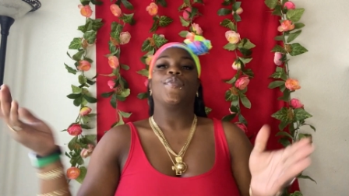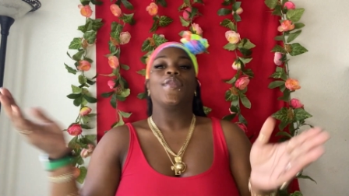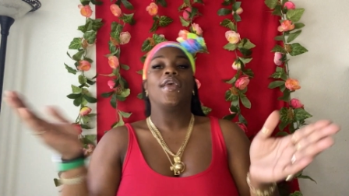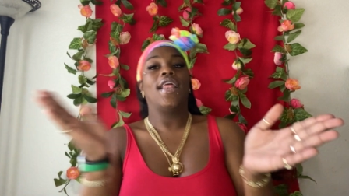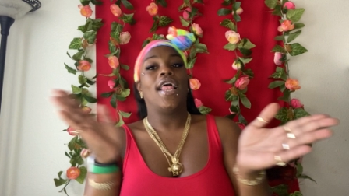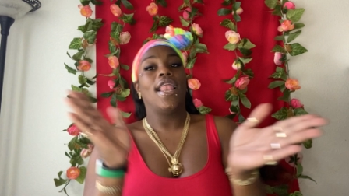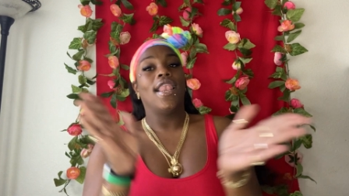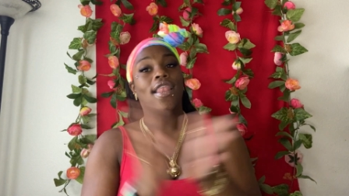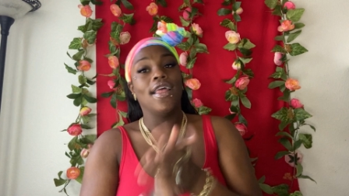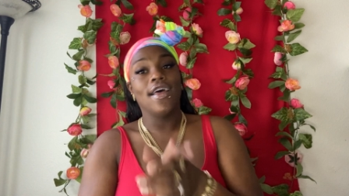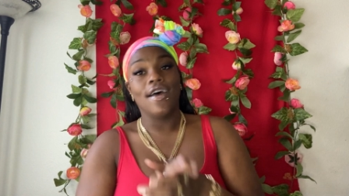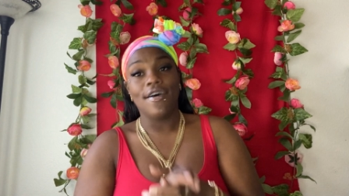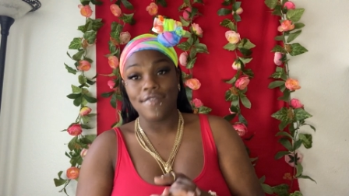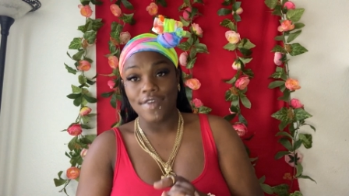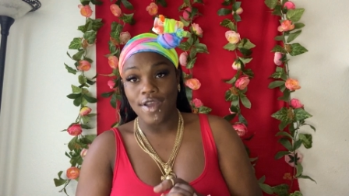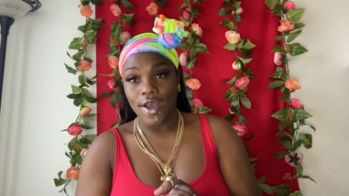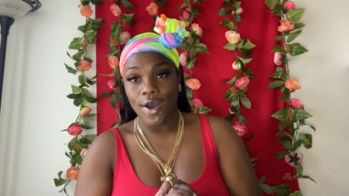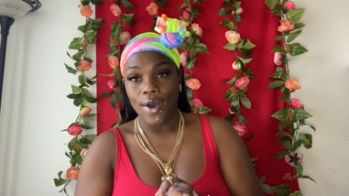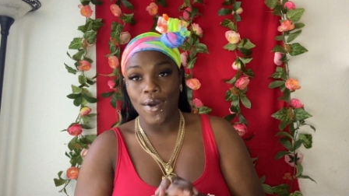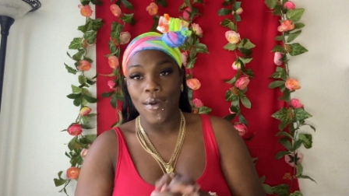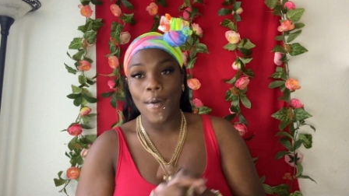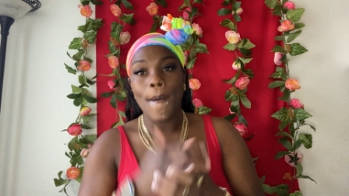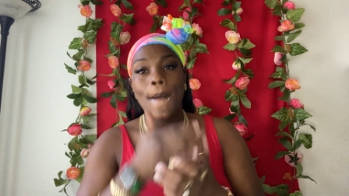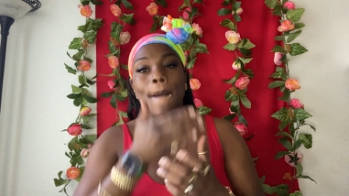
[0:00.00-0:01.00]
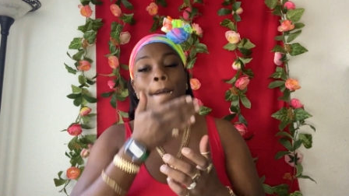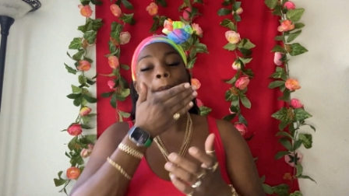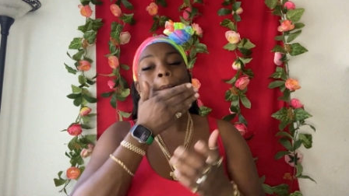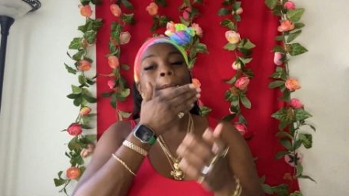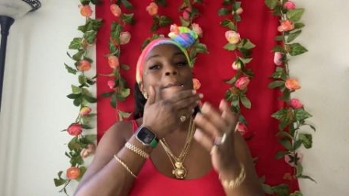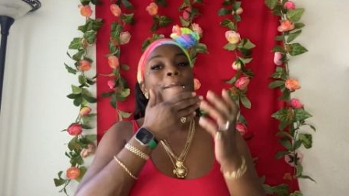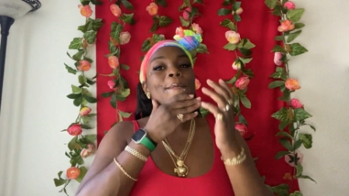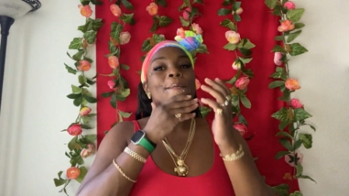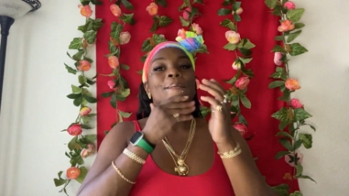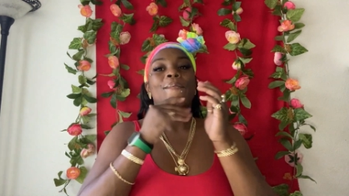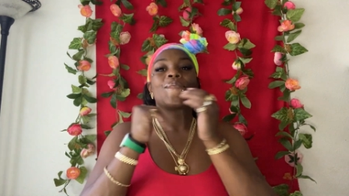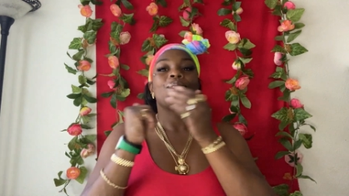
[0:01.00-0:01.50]
I love gold.
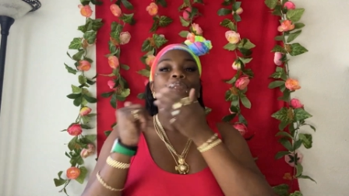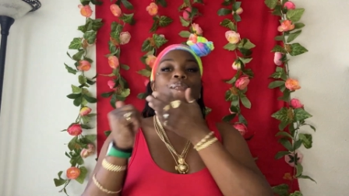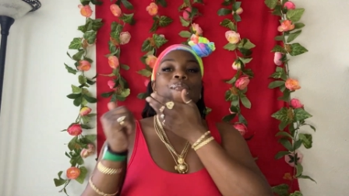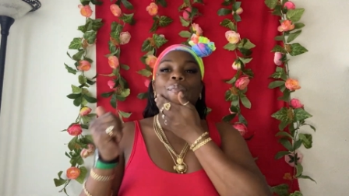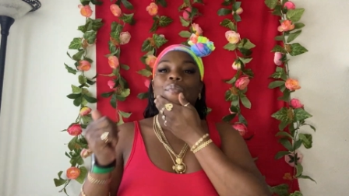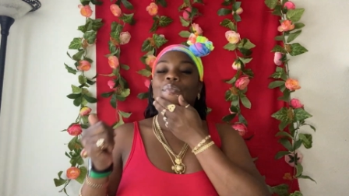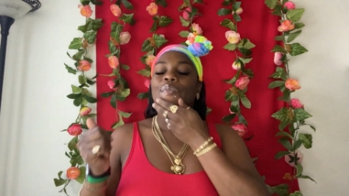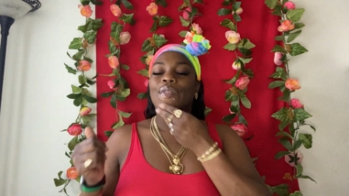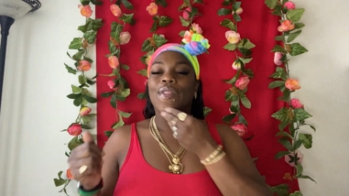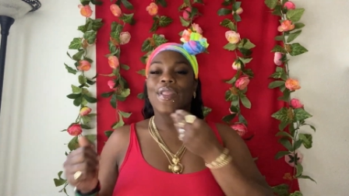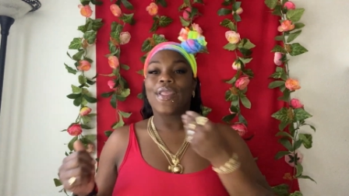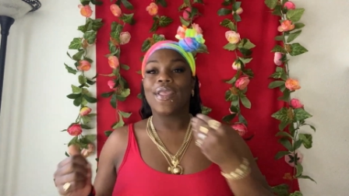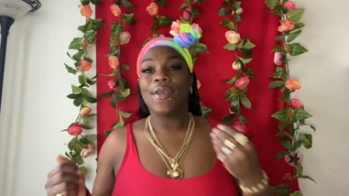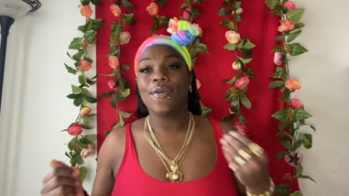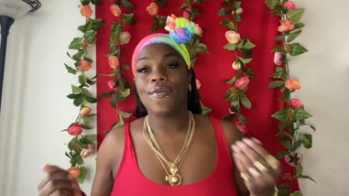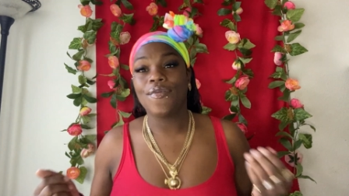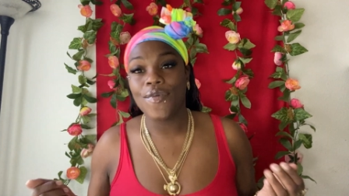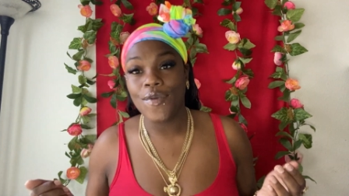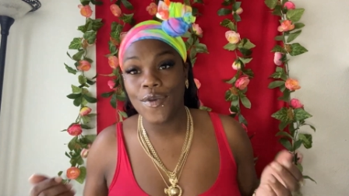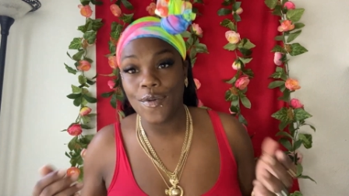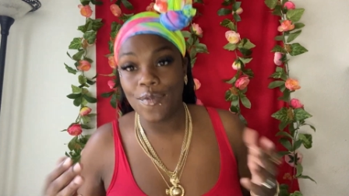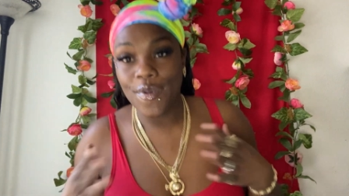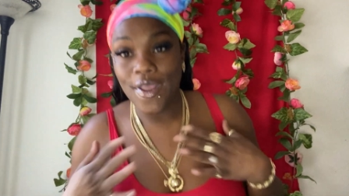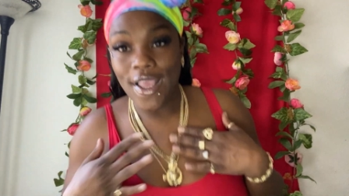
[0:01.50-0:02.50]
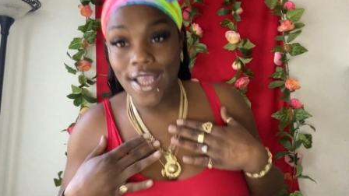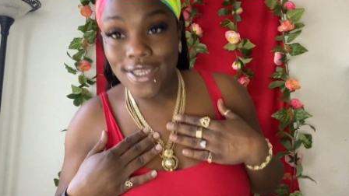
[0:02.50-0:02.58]
You feel me?